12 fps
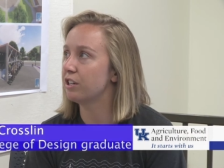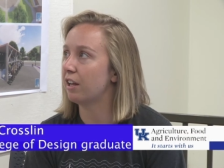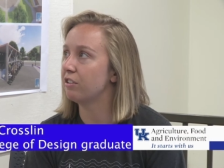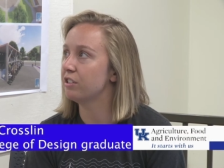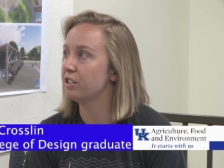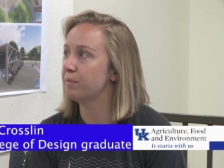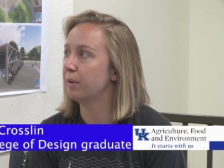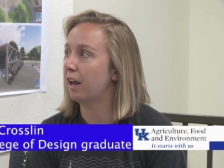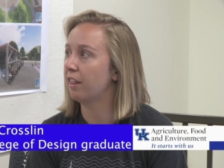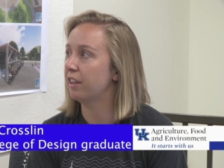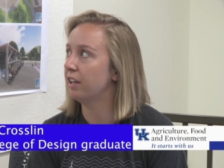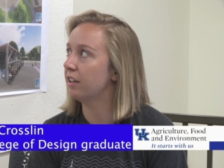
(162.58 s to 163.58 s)
challenges, but
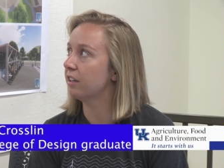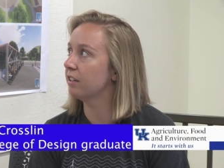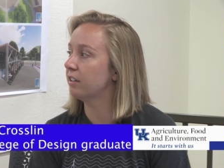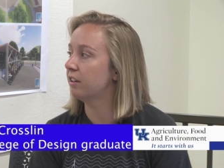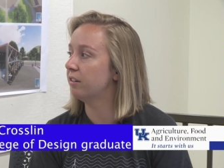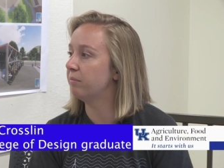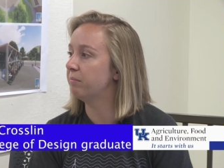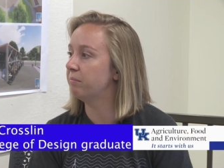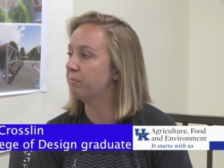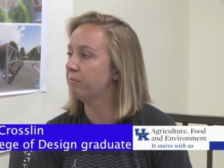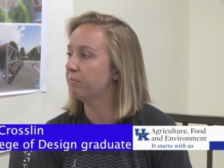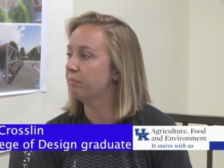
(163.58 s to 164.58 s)
I think um,
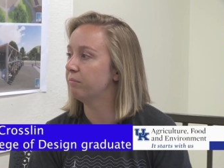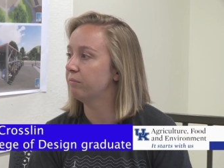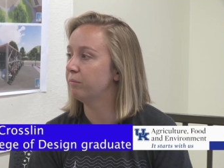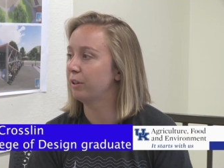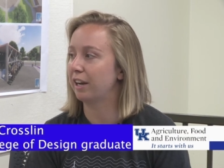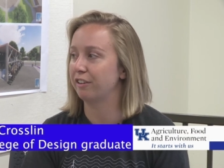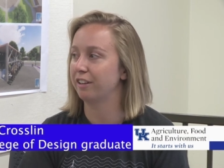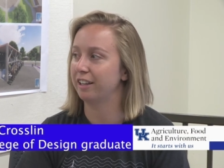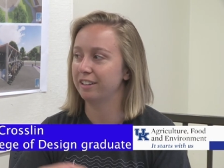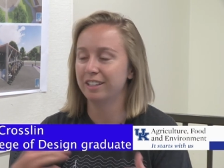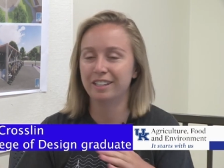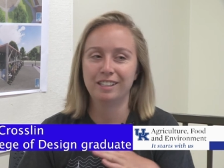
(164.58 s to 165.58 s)
kind of
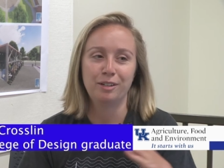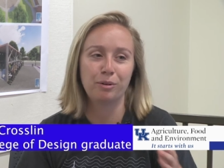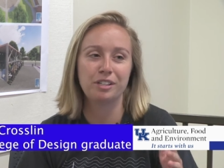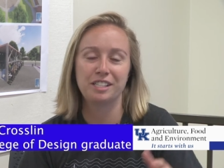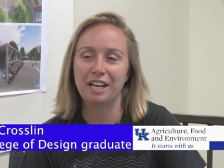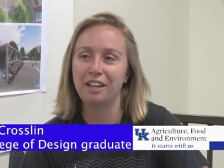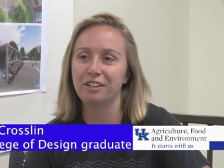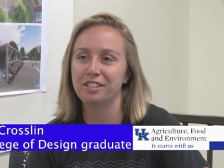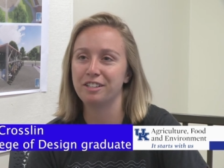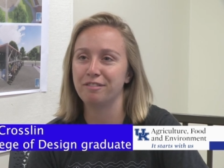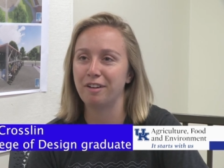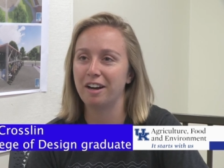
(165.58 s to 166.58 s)
like work together
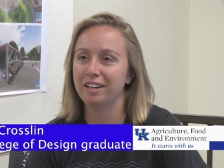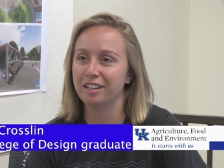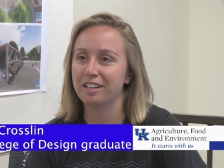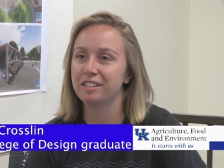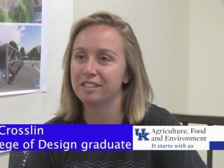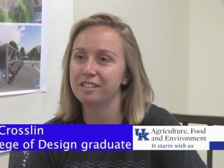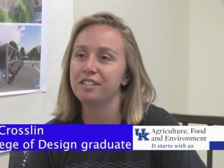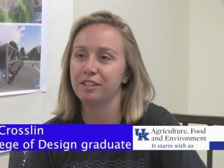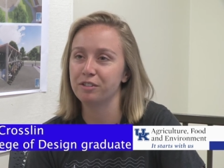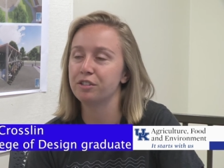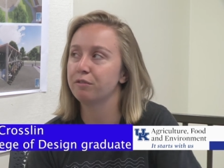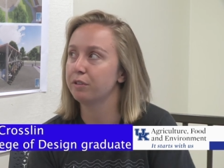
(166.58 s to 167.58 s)
to find a good
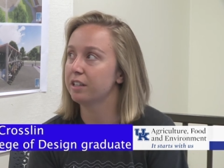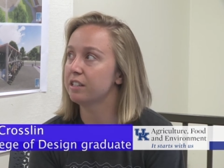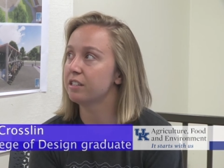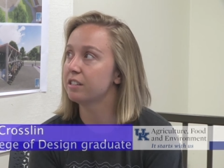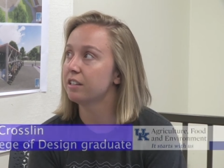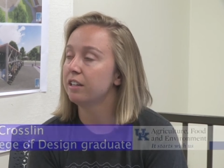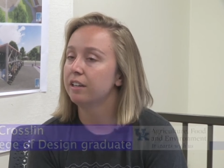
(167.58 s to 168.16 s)
solution for this.